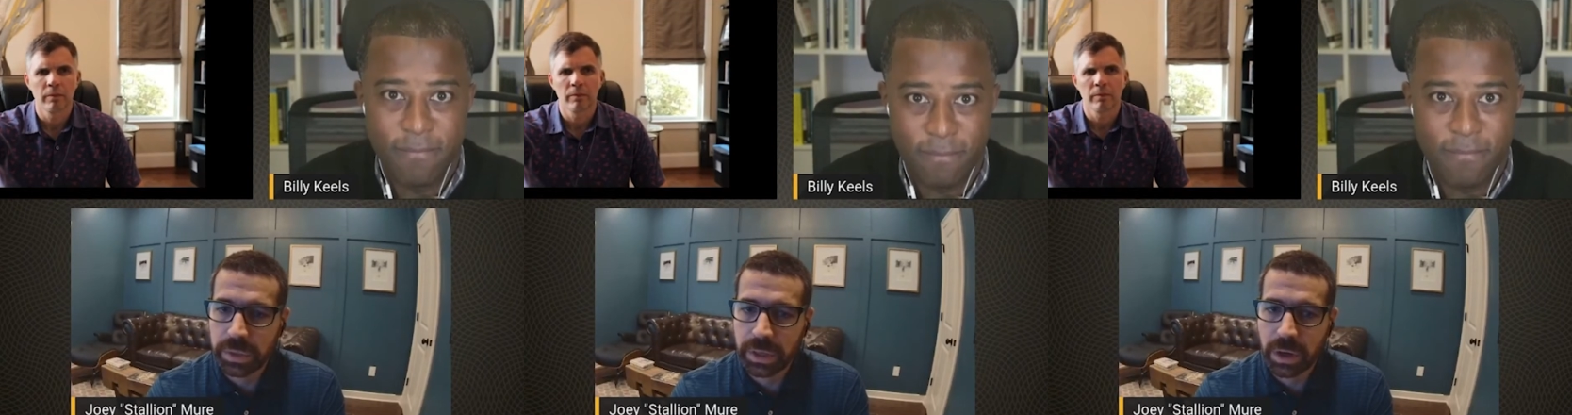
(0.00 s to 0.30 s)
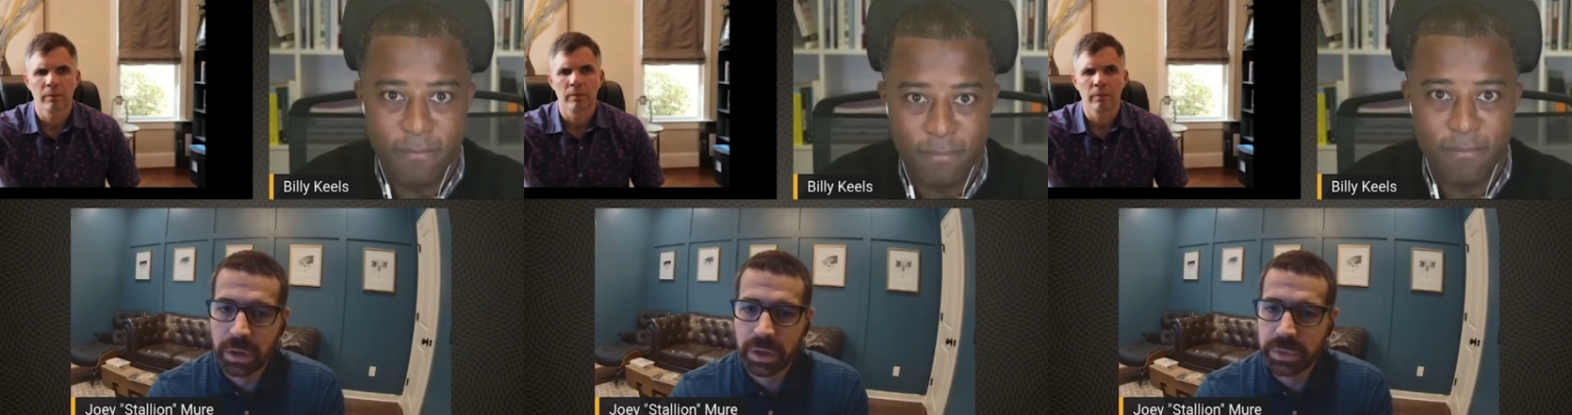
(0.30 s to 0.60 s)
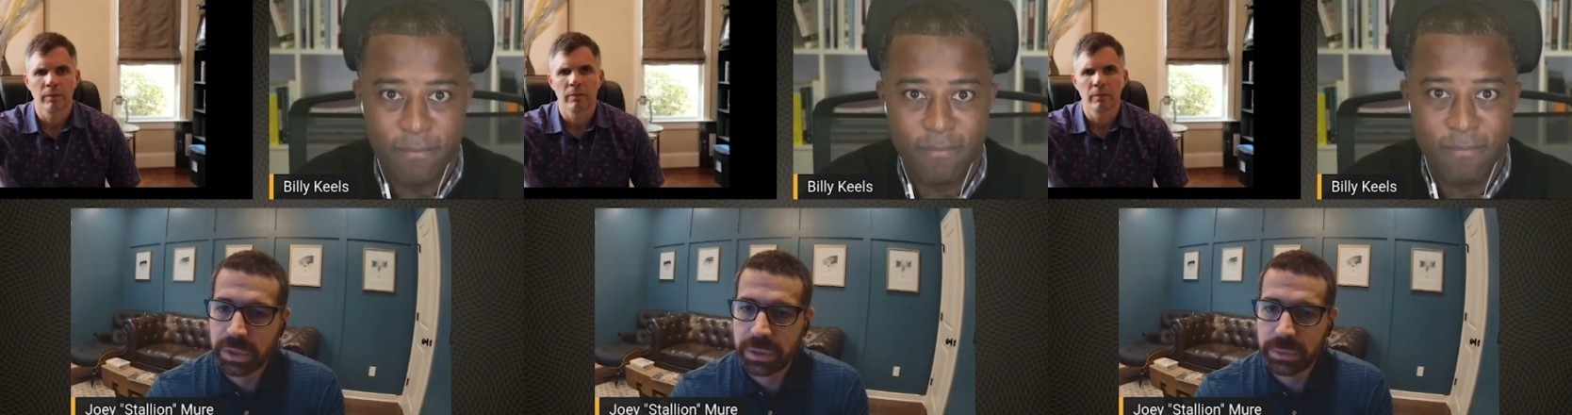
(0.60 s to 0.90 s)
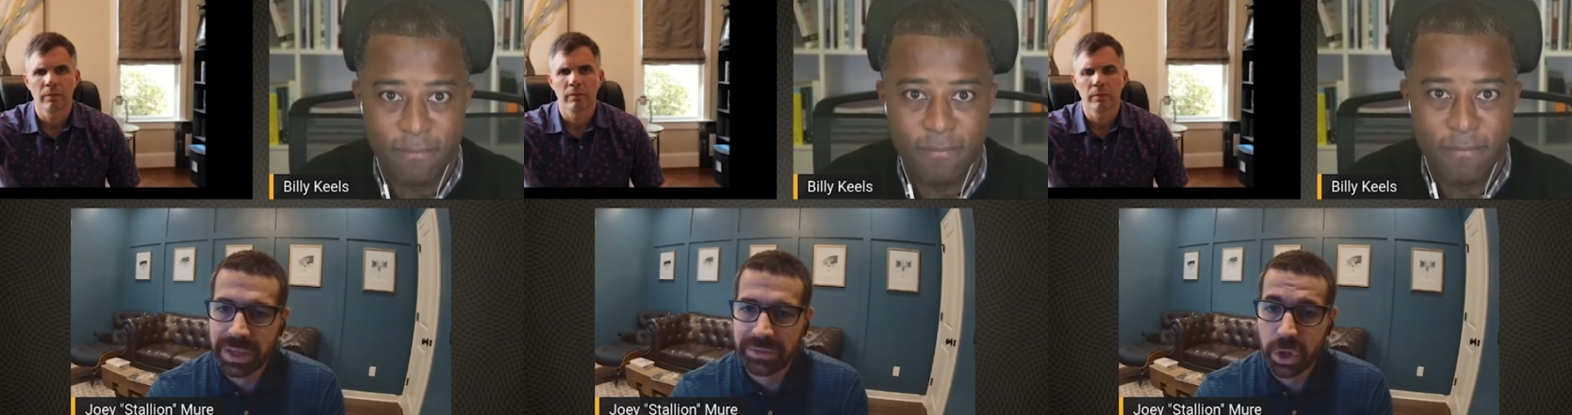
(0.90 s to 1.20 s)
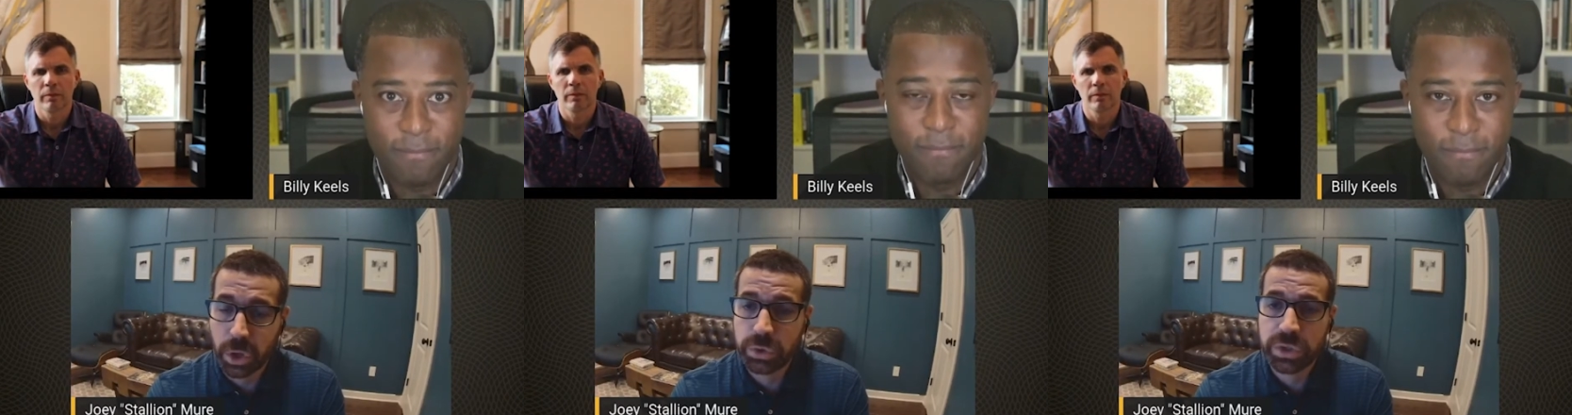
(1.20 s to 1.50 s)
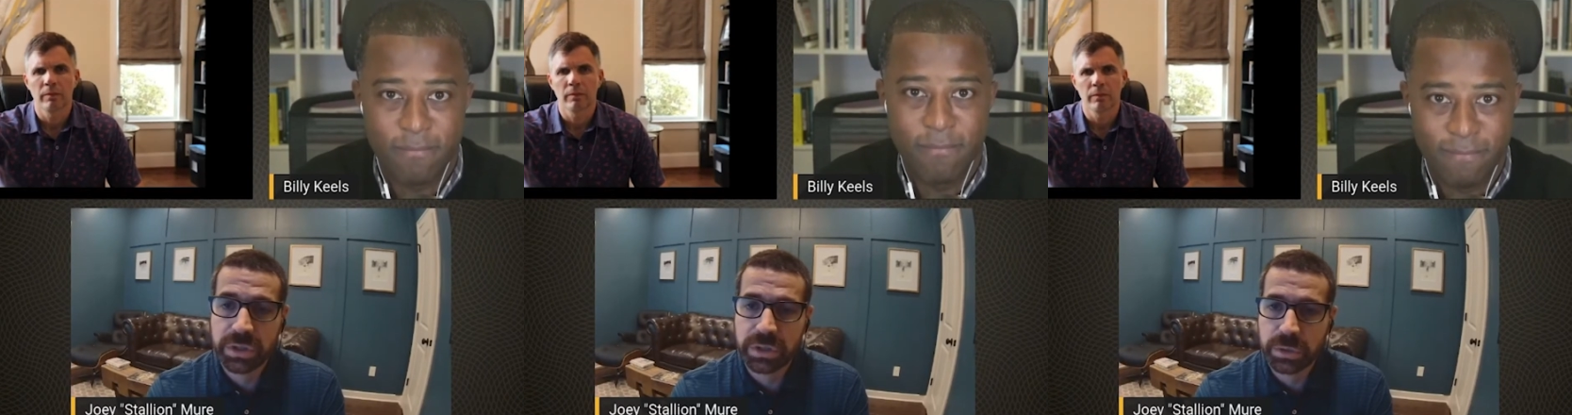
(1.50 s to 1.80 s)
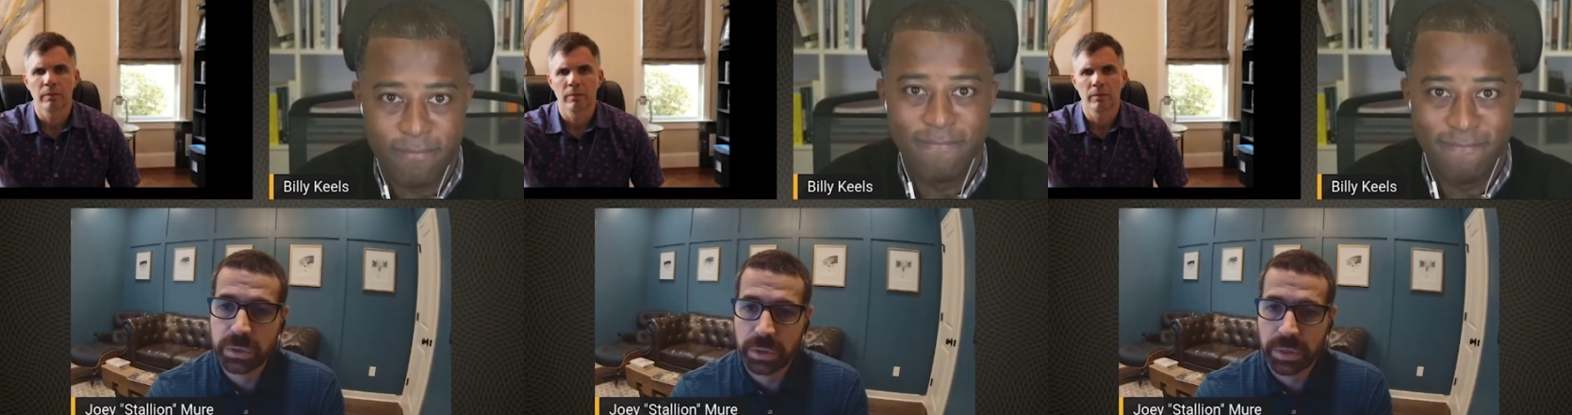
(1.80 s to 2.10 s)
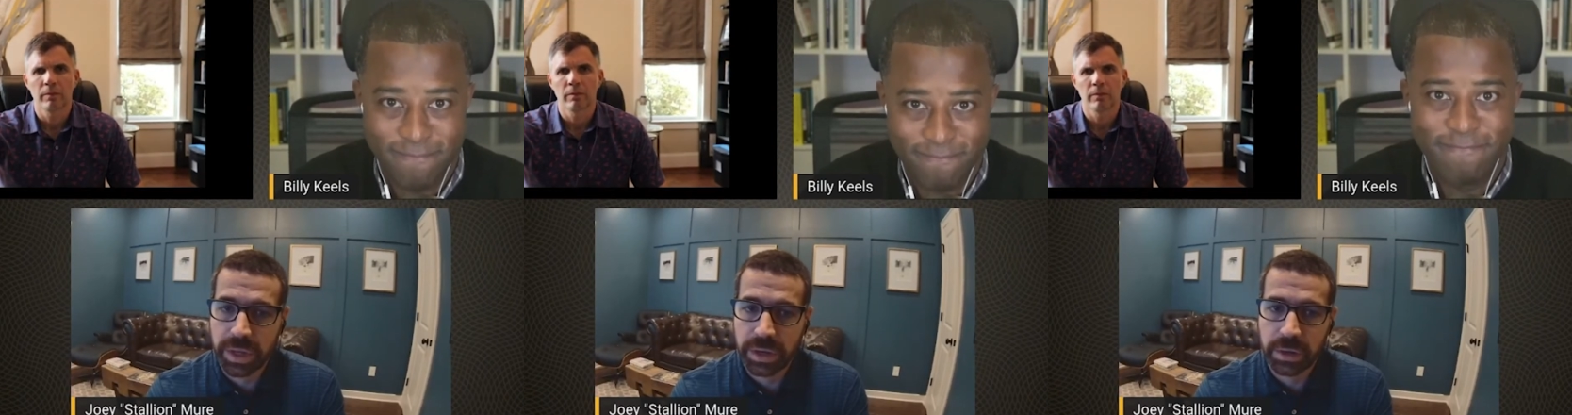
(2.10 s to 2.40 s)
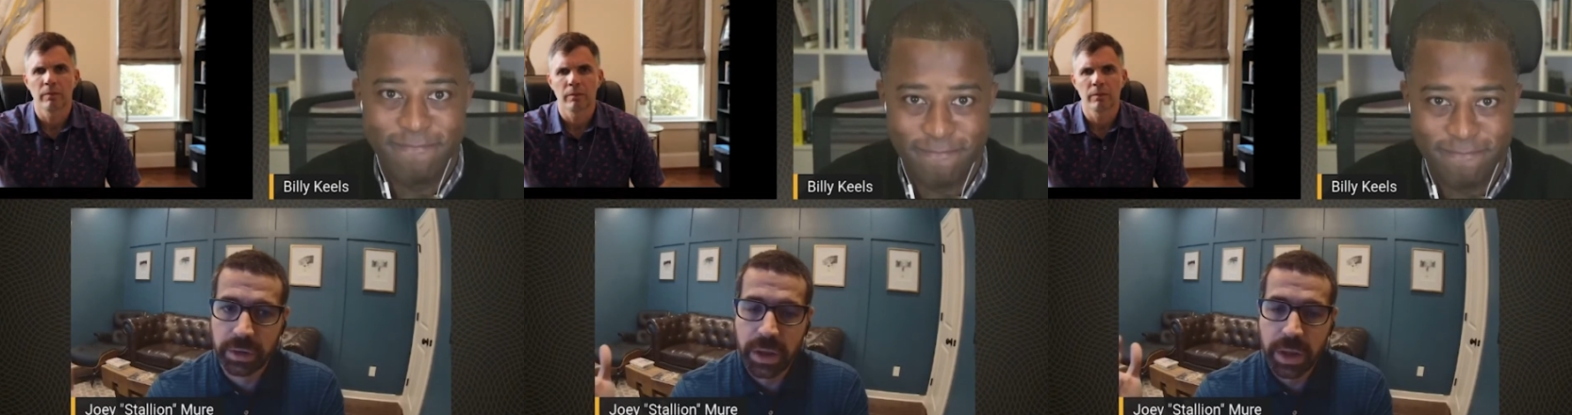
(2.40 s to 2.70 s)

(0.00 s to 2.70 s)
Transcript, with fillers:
Speaker 1: in our community, we have coaches who are there